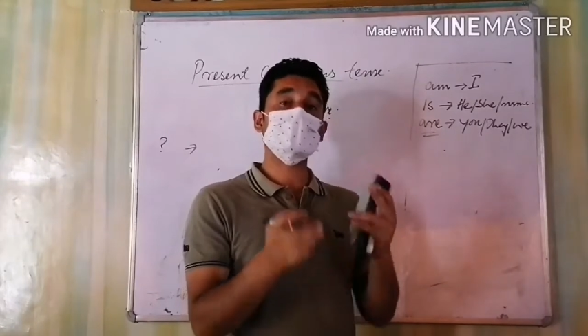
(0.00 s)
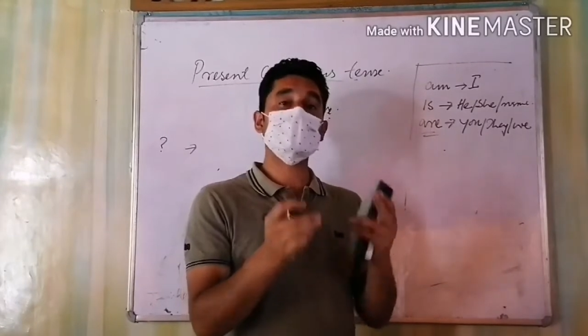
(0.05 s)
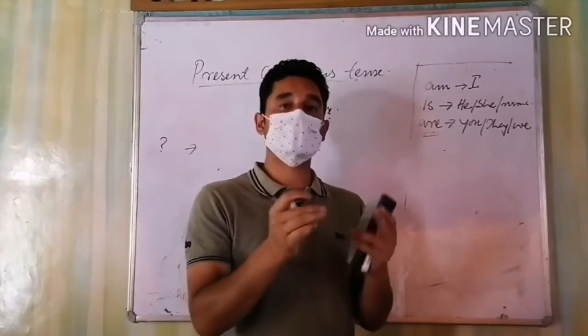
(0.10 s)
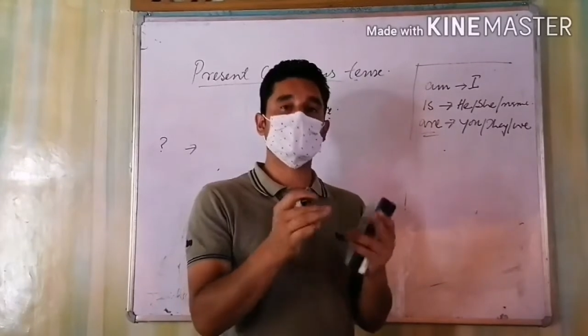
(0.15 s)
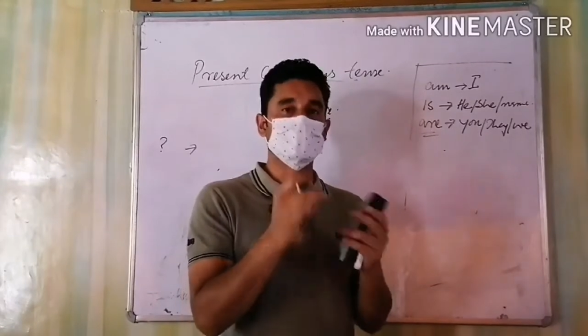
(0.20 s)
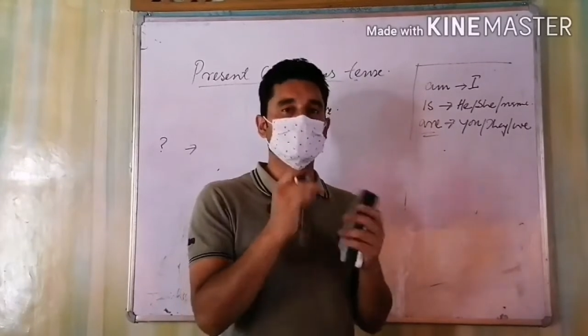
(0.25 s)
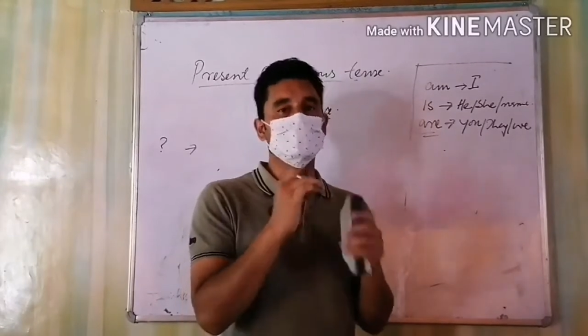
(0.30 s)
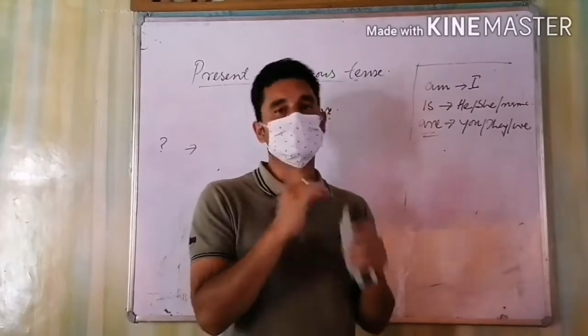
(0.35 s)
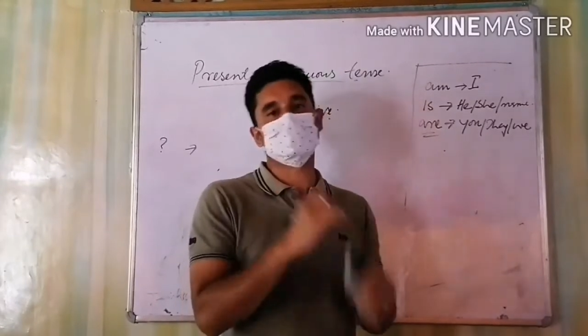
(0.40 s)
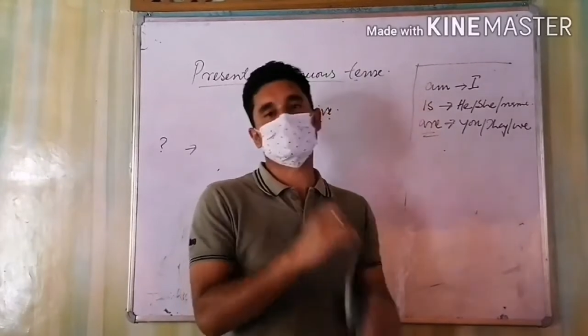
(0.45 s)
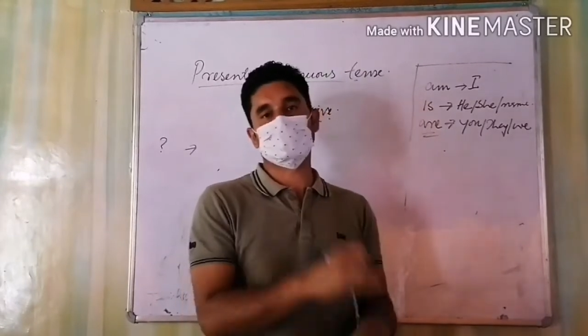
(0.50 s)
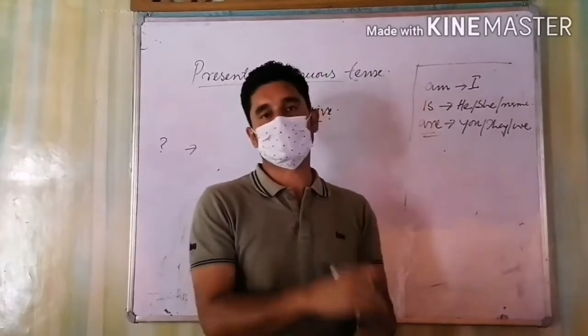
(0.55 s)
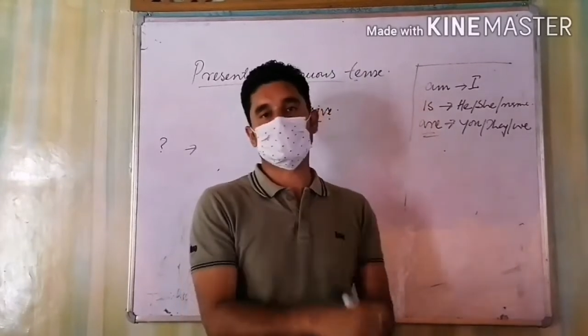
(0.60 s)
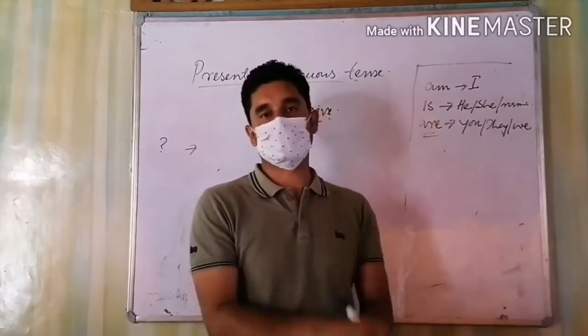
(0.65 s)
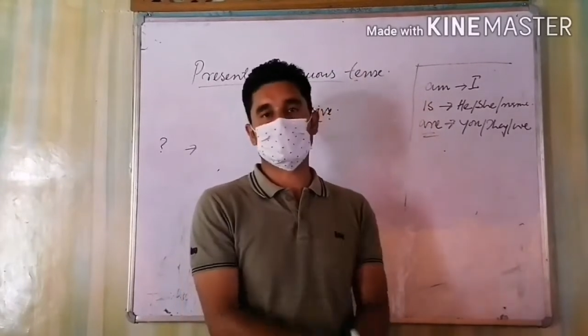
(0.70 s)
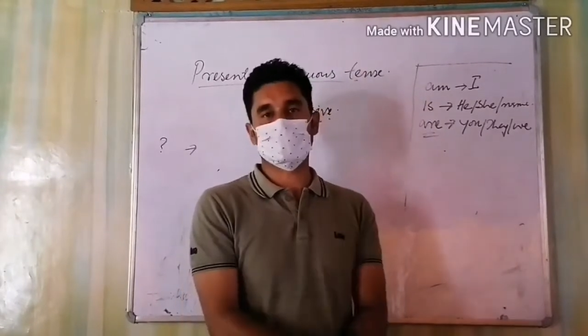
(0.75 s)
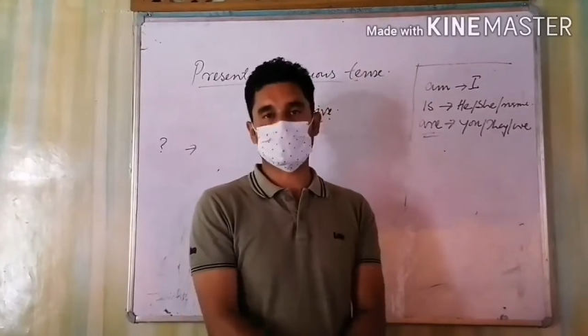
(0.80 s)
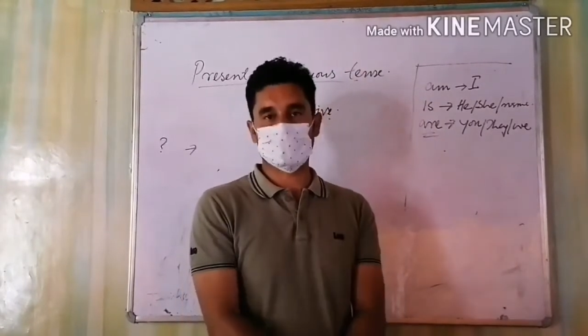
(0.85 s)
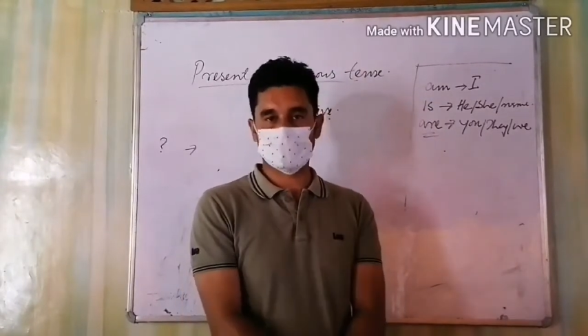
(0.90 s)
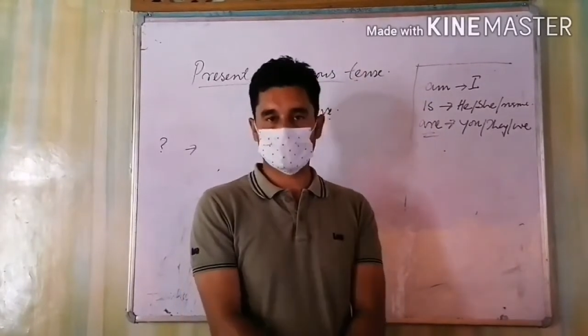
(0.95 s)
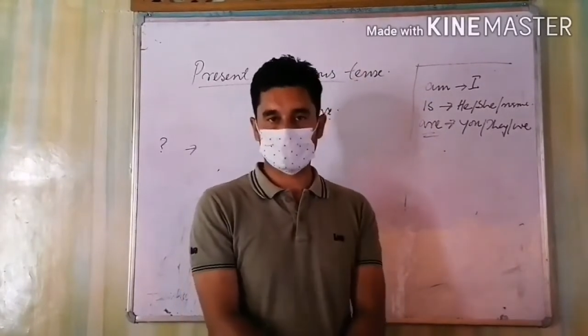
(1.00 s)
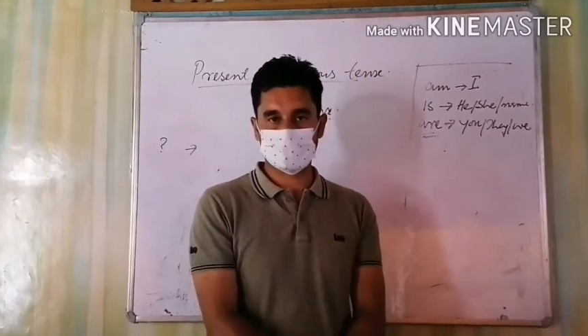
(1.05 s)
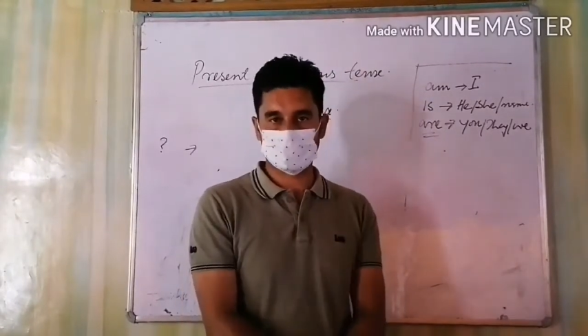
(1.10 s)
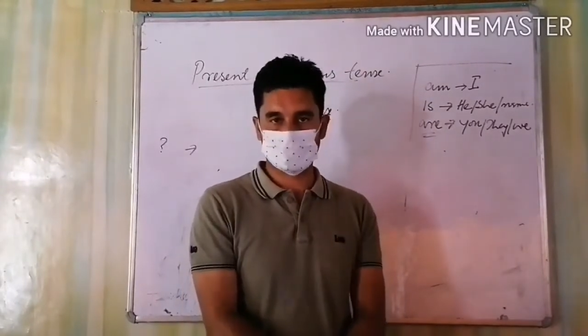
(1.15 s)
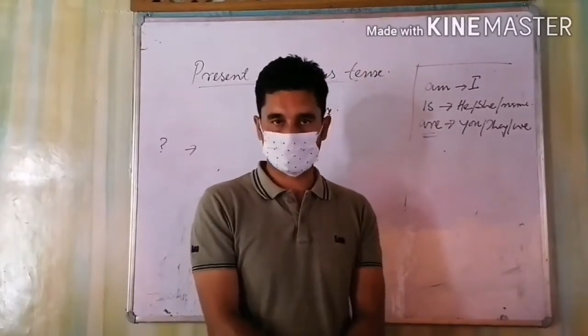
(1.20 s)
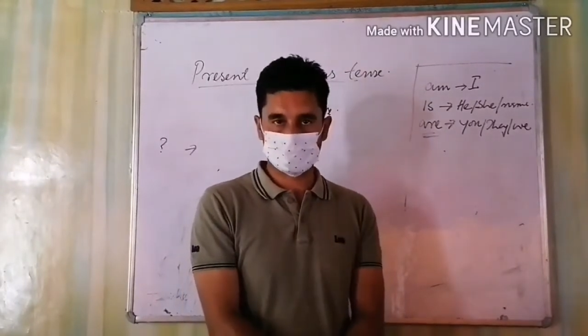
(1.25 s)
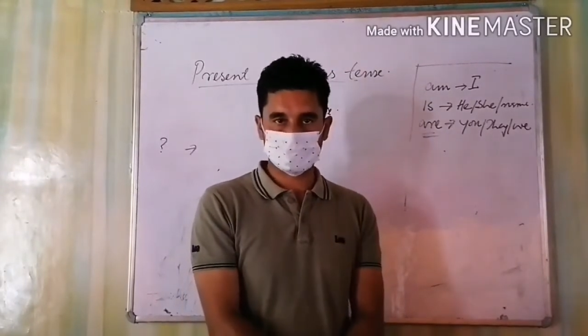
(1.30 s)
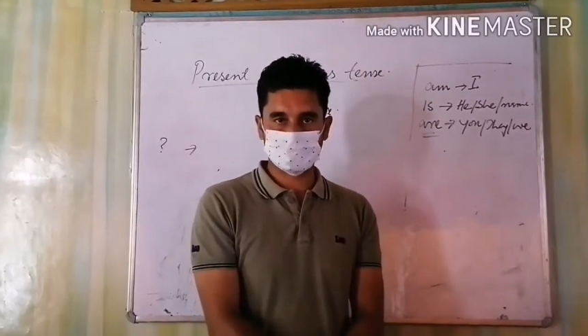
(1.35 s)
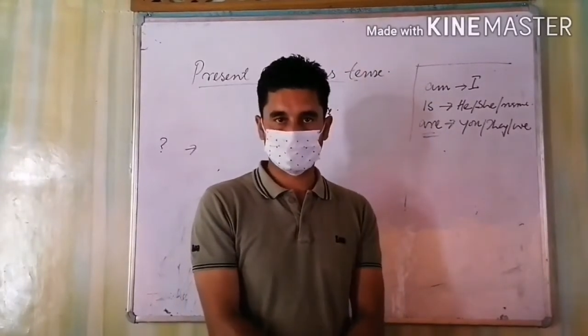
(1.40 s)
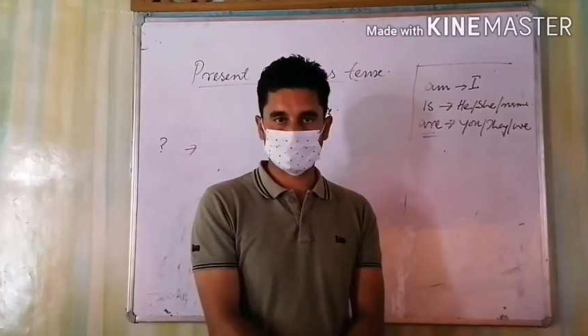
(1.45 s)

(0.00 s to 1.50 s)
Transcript: assertive sentences.